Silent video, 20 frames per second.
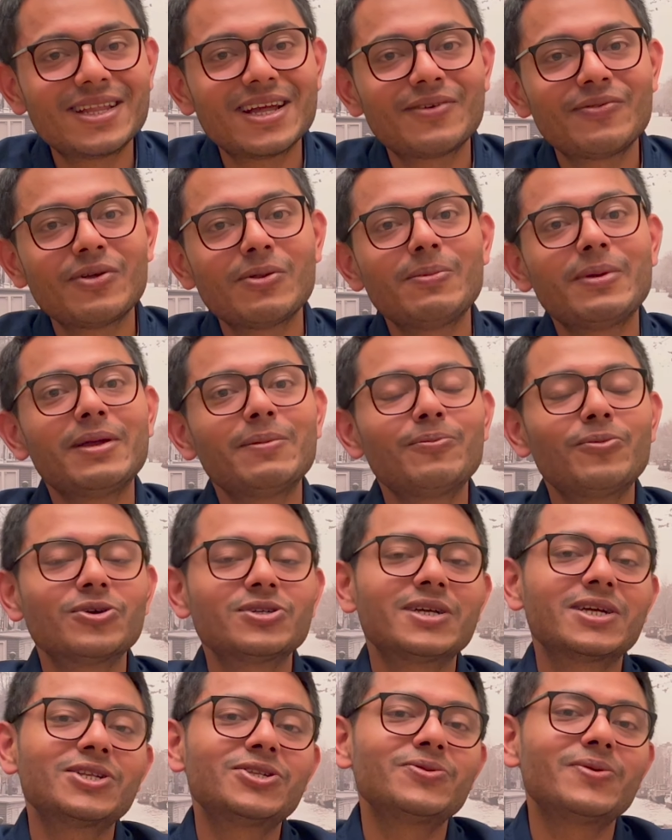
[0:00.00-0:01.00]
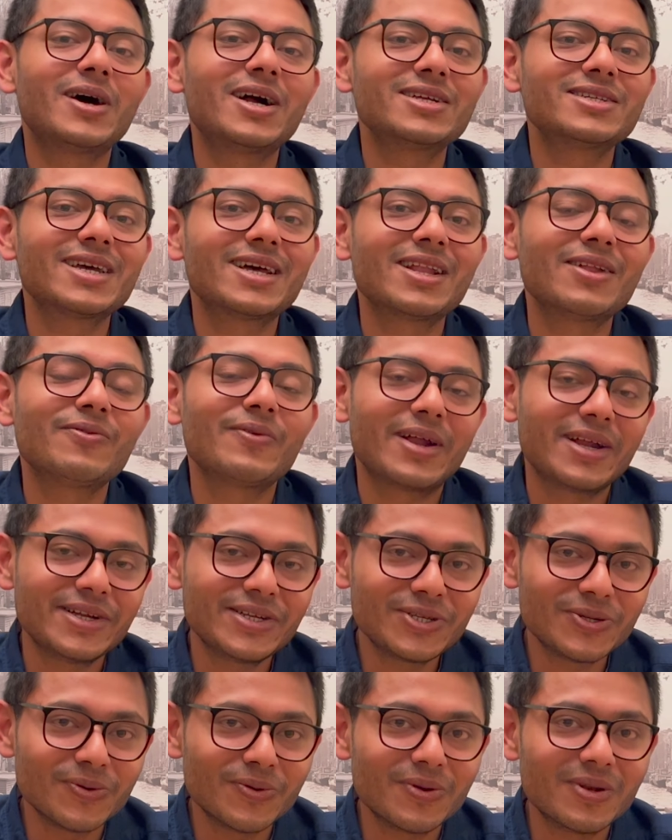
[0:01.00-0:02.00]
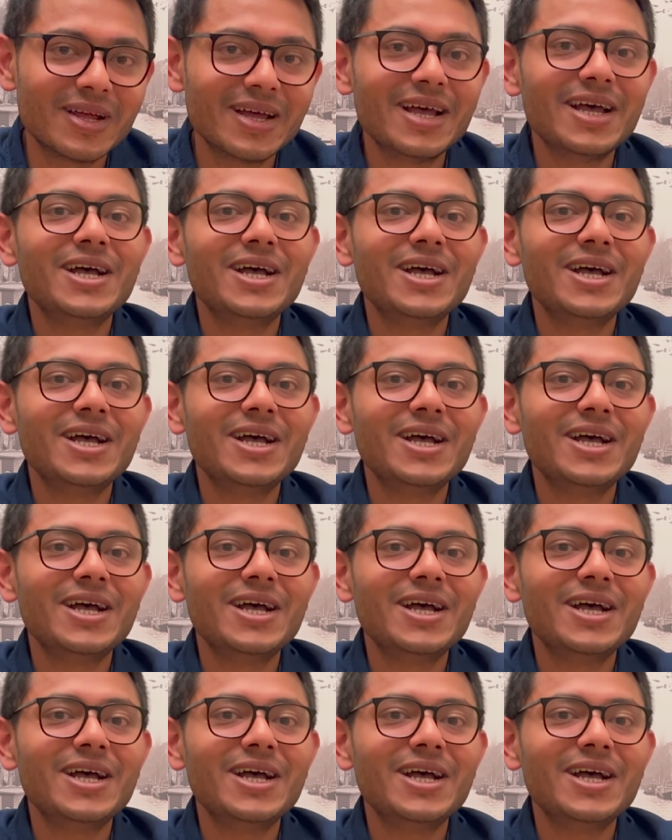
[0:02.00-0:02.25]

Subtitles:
that we'll be pushing to our channel very soon.